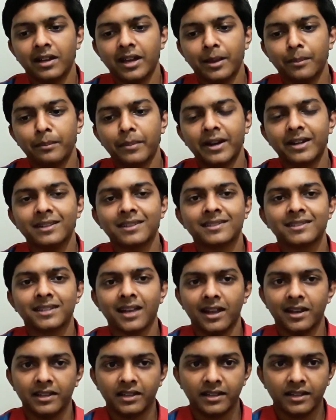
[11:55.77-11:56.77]
embed the
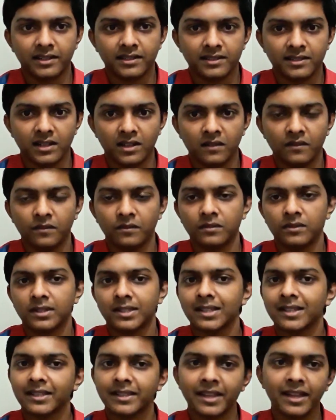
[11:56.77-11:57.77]
styling itself
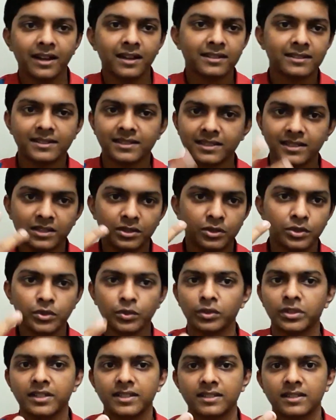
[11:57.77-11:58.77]
then there are
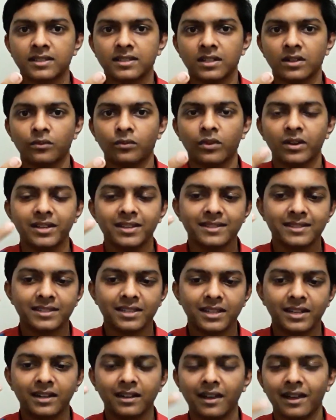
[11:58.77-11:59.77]
two things itself one is
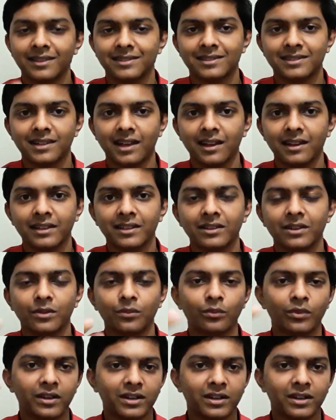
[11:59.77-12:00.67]
inline styling and